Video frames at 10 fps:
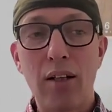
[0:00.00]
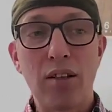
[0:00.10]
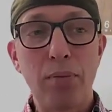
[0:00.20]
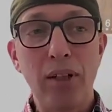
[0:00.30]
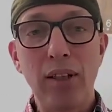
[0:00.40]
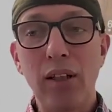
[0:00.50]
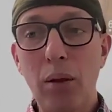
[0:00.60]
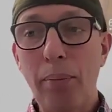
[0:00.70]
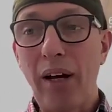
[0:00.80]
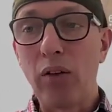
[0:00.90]
Speaking
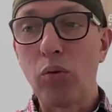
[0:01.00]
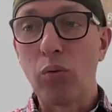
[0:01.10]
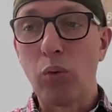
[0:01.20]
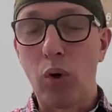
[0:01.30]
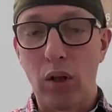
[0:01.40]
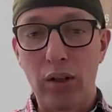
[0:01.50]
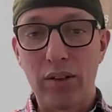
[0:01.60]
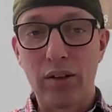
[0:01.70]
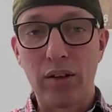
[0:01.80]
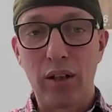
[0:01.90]
about
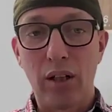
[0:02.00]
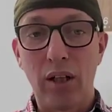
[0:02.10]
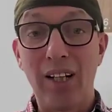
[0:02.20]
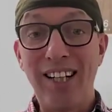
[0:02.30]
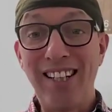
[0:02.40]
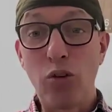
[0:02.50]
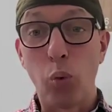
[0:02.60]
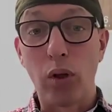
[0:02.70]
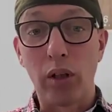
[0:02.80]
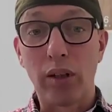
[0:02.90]
walks, lead
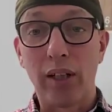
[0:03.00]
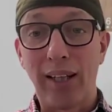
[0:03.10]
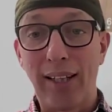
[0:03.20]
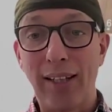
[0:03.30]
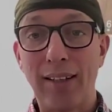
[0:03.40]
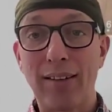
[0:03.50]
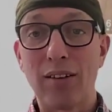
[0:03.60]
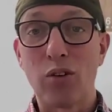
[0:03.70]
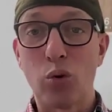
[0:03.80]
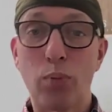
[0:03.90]
work
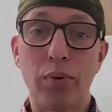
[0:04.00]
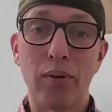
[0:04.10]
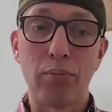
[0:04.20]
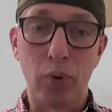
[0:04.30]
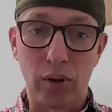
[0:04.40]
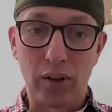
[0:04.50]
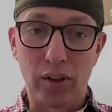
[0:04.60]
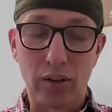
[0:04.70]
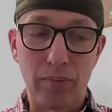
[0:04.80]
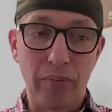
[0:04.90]
is super
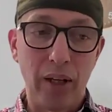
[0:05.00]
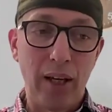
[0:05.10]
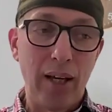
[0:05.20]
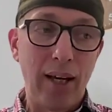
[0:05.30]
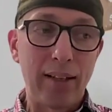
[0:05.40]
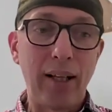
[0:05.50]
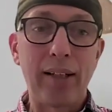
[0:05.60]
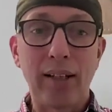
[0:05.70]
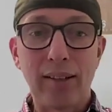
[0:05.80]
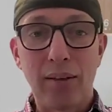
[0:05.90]
important. And
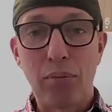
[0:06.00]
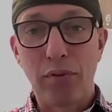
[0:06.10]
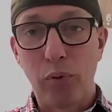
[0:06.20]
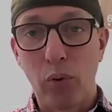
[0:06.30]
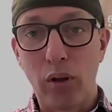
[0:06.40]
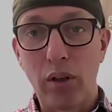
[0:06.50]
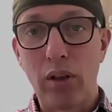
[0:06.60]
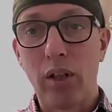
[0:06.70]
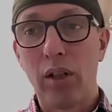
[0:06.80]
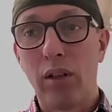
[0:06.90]
like I said before,
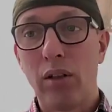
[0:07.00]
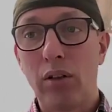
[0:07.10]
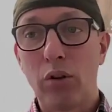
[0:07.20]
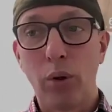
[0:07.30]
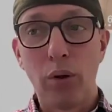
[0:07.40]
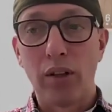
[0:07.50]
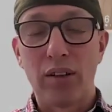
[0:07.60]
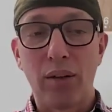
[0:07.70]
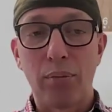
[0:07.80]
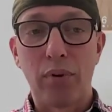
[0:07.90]
Cola's
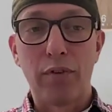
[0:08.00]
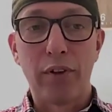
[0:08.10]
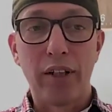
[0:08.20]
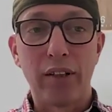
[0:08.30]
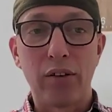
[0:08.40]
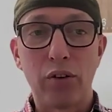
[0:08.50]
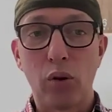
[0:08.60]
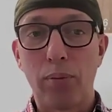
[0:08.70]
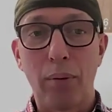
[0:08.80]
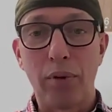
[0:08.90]
not perfect.
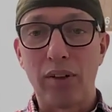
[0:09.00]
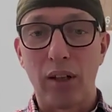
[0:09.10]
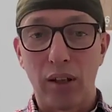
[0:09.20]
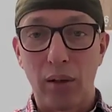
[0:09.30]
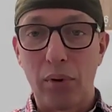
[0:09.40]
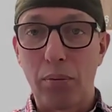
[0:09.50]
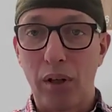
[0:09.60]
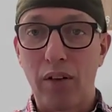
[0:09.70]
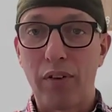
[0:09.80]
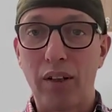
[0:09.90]
Your puppy is not going to be
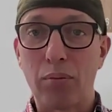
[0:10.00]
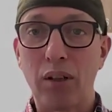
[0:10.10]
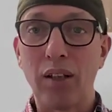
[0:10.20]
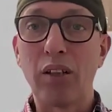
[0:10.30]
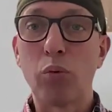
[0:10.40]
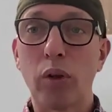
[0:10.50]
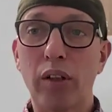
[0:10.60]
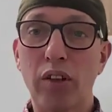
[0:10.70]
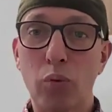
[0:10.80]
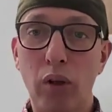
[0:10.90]
perfect, but lead
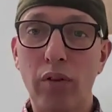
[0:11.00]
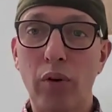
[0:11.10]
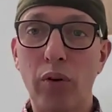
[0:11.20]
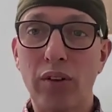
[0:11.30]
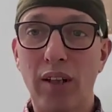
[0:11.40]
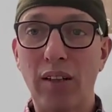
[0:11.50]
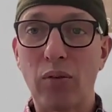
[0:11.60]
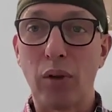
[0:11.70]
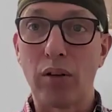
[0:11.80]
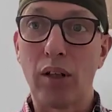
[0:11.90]
work is one of those
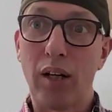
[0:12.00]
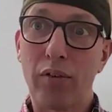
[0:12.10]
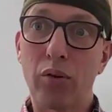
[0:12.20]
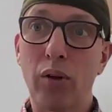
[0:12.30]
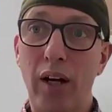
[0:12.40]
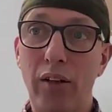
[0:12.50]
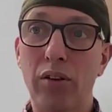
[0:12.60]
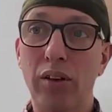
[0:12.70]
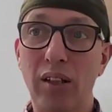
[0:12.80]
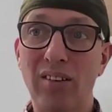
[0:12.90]
things where you have to
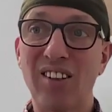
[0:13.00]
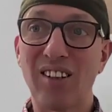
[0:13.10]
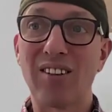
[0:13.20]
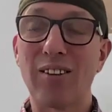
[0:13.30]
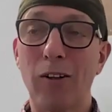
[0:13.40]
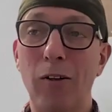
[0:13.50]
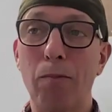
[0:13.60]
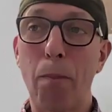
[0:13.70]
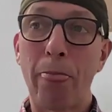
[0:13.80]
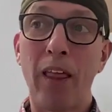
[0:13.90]
actually insist
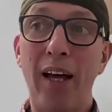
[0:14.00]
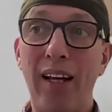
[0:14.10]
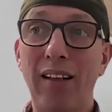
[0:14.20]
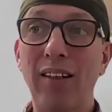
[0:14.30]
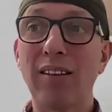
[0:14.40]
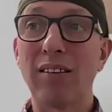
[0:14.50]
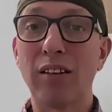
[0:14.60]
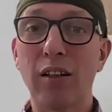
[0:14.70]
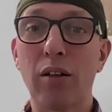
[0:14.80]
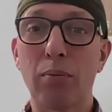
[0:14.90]
on at least
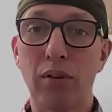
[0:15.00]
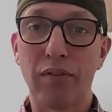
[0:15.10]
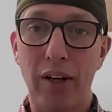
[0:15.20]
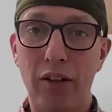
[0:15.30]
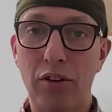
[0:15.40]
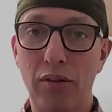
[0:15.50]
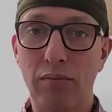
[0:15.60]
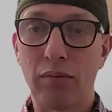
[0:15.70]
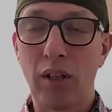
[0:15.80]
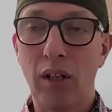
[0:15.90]
near
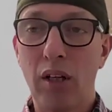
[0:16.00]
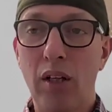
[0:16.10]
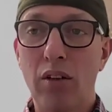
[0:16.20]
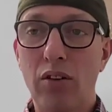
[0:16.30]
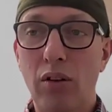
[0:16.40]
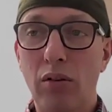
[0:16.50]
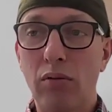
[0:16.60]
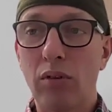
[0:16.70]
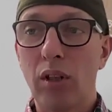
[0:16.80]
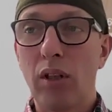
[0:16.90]
perfection.
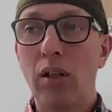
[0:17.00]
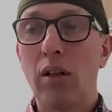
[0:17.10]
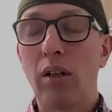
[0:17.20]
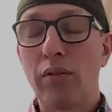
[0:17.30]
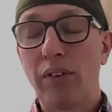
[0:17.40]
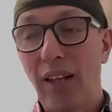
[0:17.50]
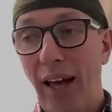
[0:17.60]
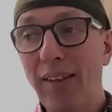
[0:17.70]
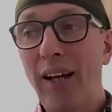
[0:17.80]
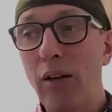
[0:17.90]
So the
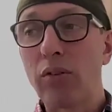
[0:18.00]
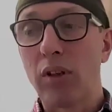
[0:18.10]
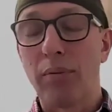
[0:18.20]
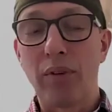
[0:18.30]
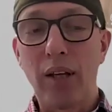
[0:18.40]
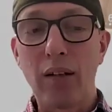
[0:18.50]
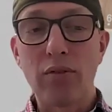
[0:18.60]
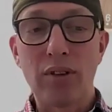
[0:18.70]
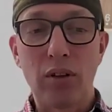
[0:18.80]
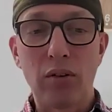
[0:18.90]
end outcome, the end
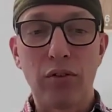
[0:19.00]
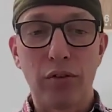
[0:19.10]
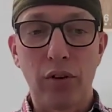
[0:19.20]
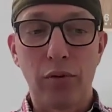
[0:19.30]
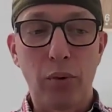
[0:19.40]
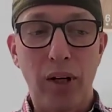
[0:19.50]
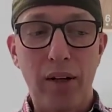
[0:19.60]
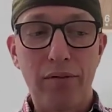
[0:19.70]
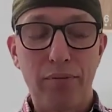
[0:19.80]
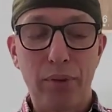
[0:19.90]
result of what
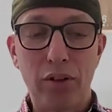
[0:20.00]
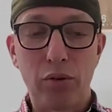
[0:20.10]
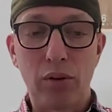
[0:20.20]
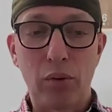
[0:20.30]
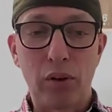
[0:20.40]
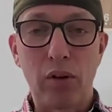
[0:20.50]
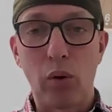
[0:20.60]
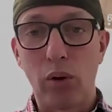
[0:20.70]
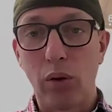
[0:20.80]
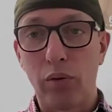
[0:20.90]
I've been doing with
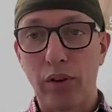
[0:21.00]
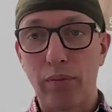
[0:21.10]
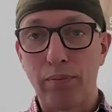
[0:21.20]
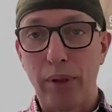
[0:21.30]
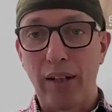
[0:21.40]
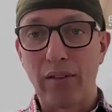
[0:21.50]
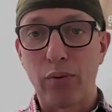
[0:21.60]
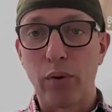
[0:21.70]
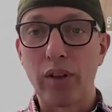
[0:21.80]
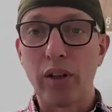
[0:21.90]
Cola over the past
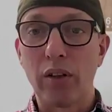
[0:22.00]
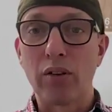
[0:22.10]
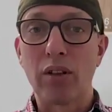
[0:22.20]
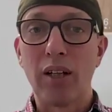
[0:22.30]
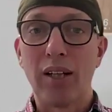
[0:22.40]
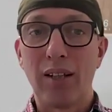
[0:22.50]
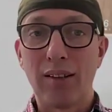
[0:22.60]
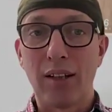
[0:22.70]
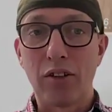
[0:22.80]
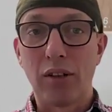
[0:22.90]
4 years
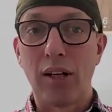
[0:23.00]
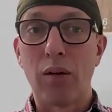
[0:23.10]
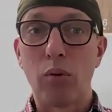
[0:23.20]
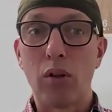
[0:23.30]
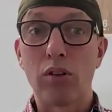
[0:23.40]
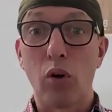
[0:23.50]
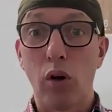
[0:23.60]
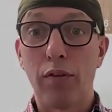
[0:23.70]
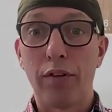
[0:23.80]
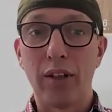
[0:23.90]
is that she now walks
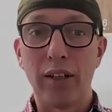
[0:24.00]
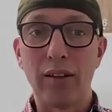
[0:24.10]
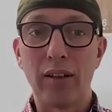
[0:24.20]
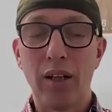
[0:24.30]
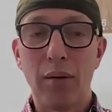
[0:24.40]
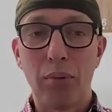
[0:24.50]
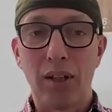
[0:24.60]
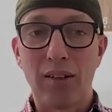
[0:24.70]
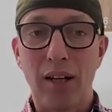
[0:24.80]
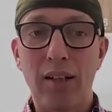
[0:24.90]
off the lead
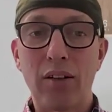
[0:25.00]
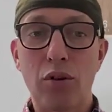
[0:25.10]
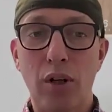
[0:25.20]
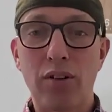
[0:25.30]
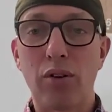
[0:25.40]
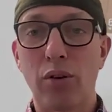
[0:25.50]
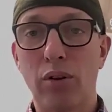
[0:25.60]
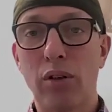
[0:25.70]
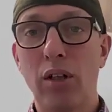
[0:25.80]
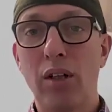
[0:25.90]
because I can trust
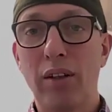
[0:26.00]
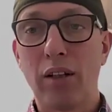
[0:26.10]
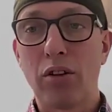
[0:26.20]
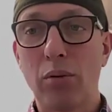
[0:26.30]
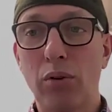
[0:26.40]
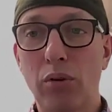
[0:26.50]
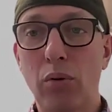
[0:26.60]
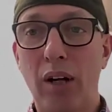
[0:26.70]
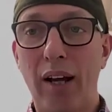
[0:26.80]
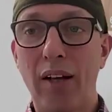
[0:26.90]
her that she will do
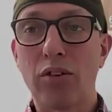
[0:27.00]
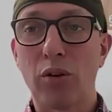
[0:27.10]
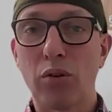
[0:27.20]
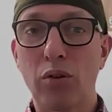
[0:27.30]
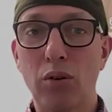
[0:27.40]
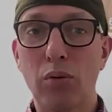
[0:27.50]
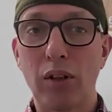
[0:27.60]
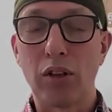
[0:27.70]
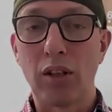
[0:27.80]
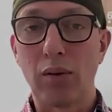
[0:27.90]
what I ask her to do
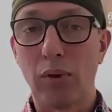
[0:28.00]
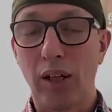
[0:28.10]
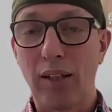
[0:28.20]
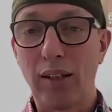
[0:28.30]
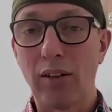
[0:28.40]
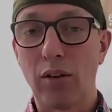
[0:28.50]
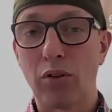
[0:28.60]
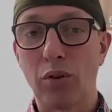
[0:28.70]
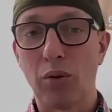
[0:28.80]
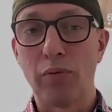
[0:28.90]
when I need her
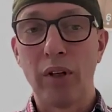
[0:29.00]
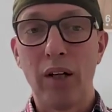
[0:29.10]
to.